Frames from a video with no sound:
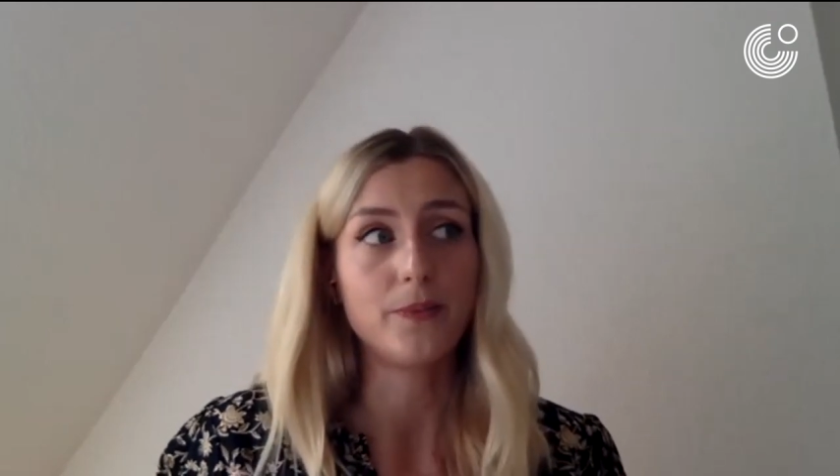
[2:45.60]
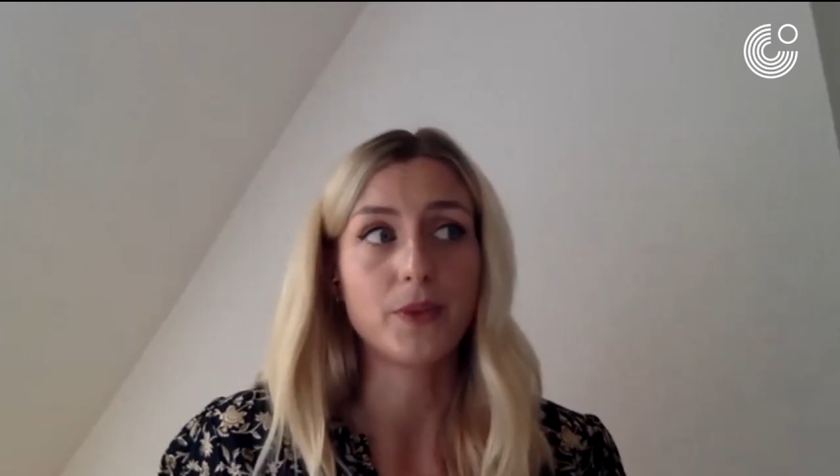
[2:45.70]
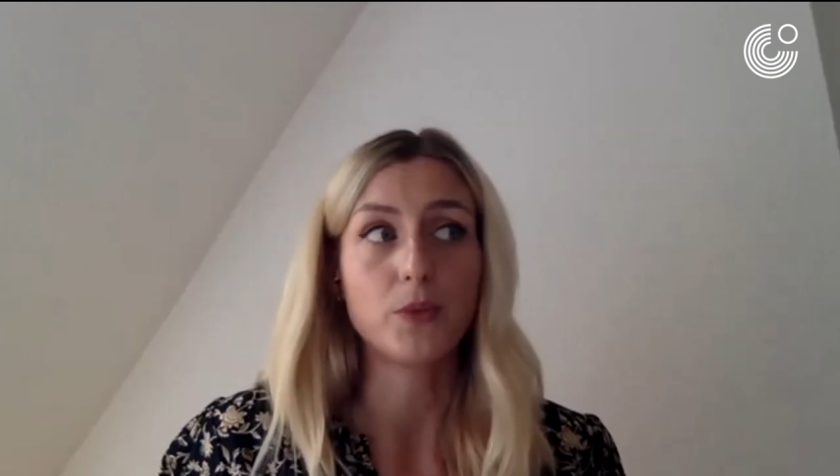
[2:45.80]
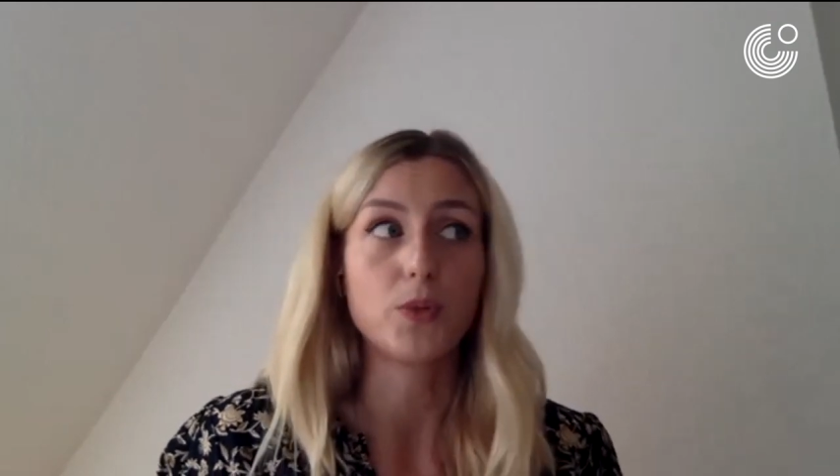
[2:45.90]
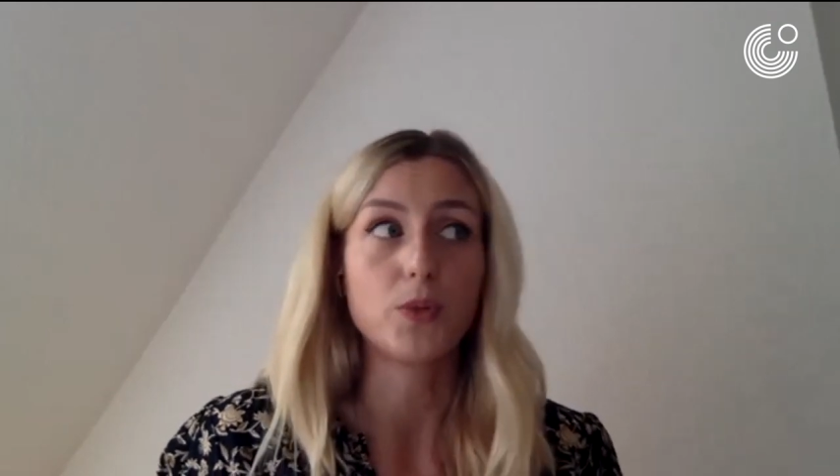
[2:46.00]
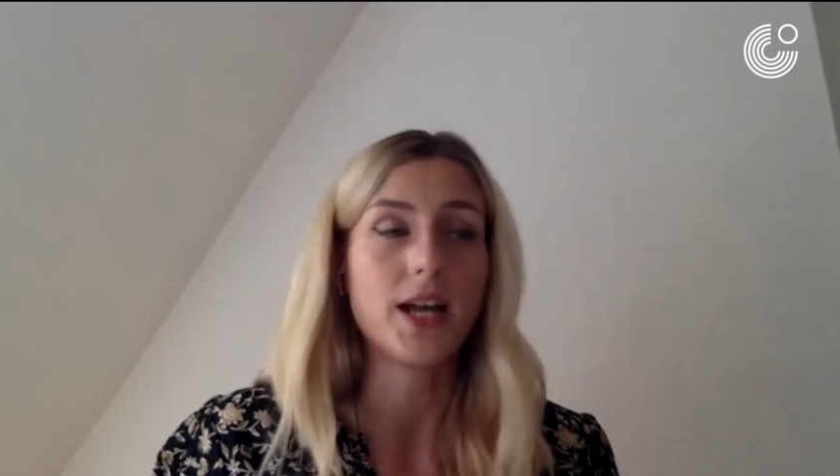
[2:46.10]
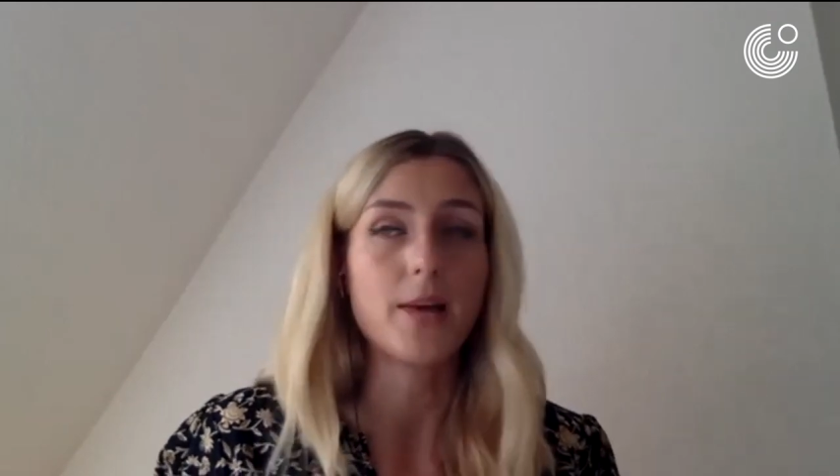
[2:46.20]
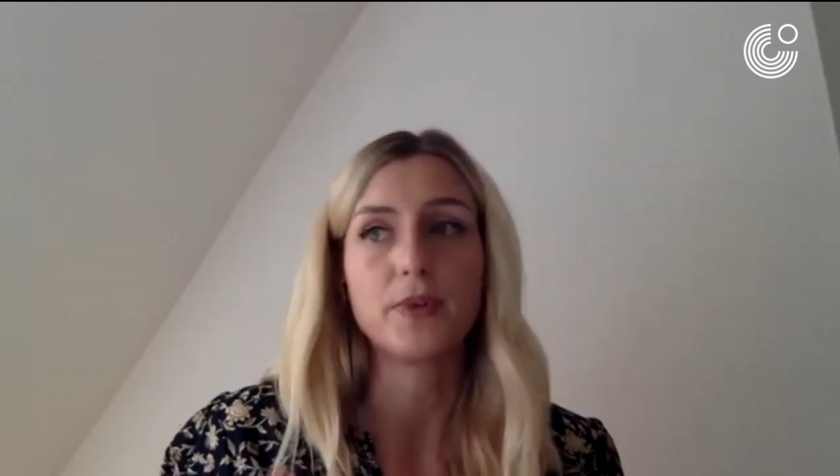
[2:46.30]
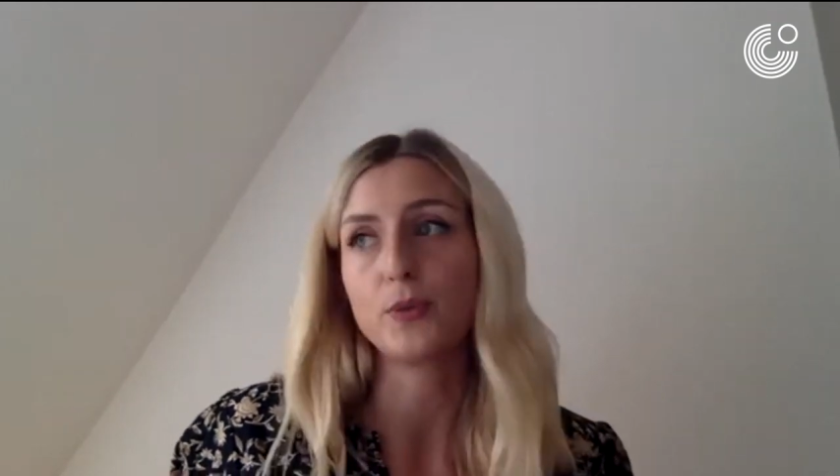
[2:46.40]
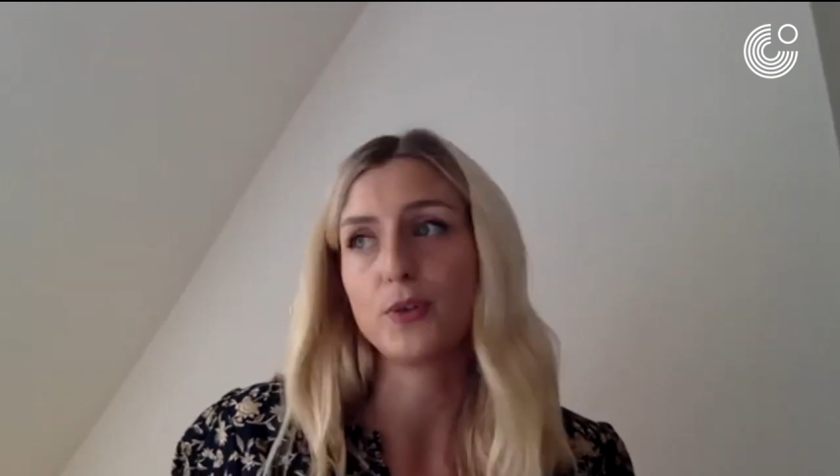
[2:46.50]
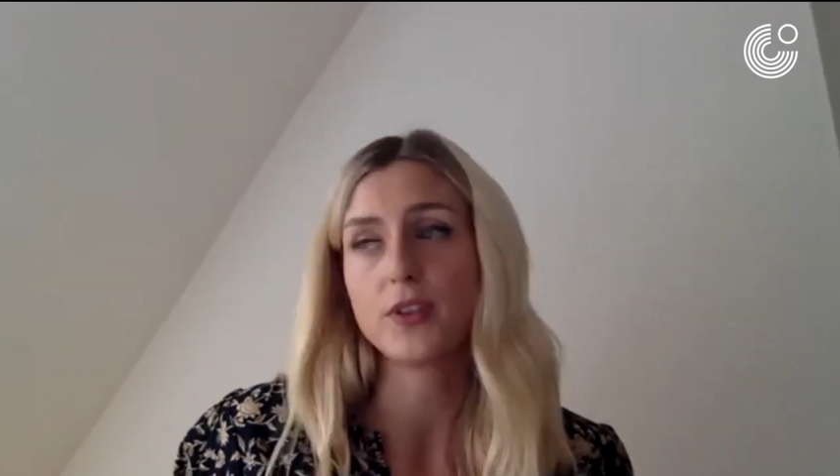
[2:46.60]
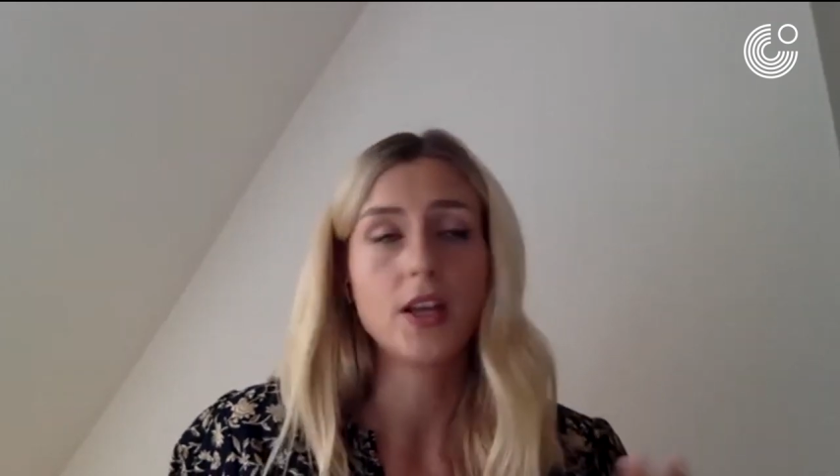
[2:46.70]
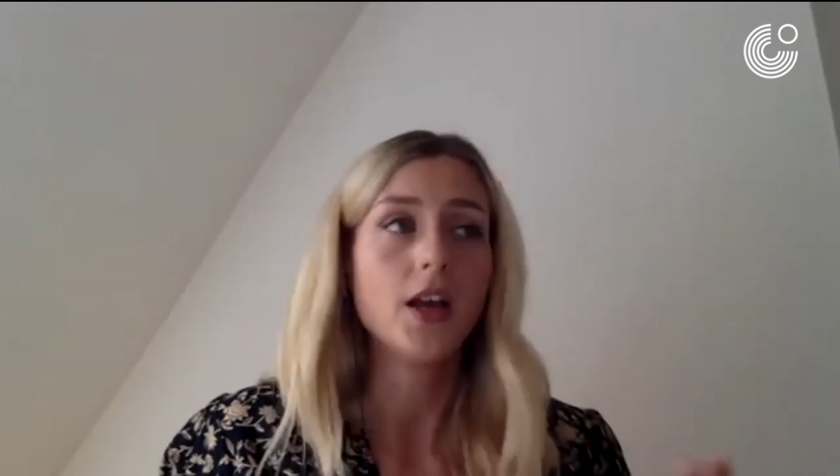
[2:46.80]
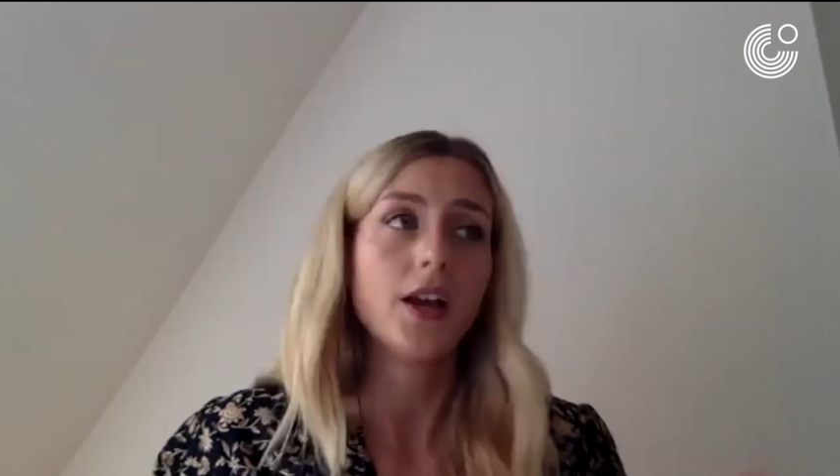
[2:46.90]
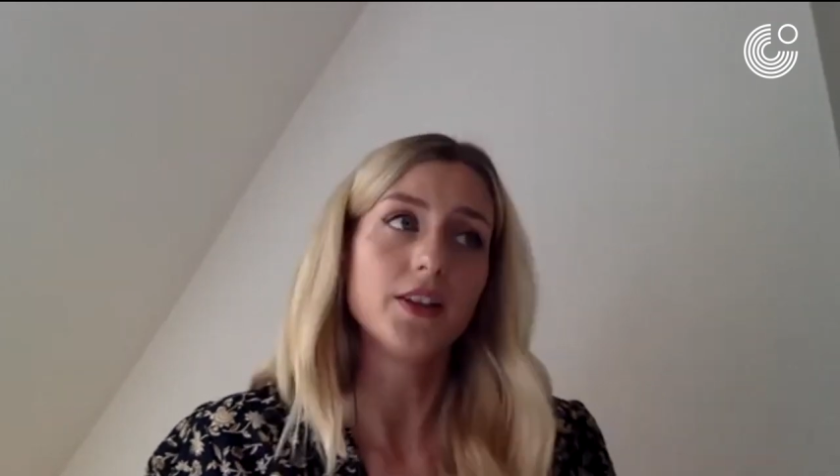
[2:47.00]
what would happen was
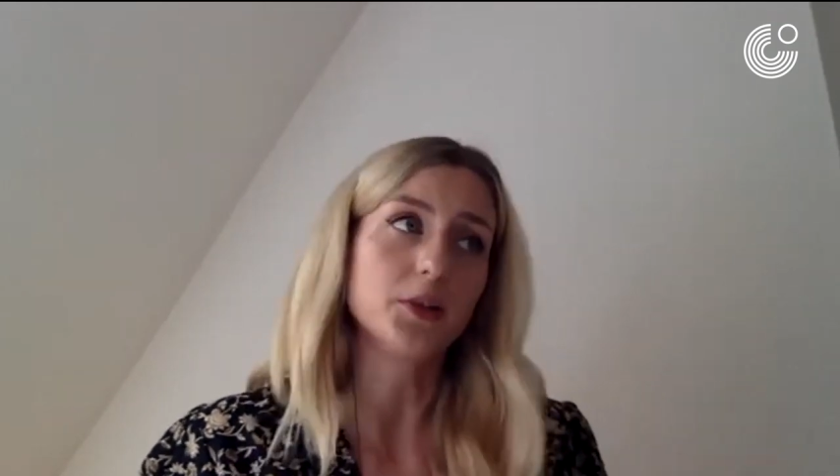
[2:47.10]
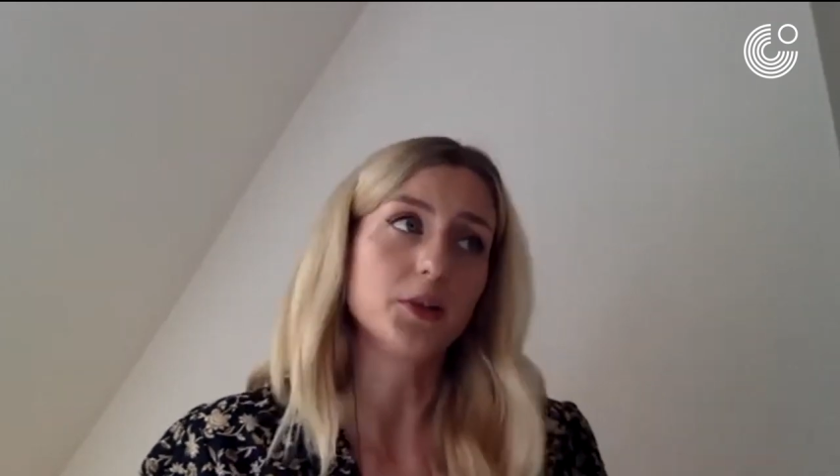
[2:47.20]
there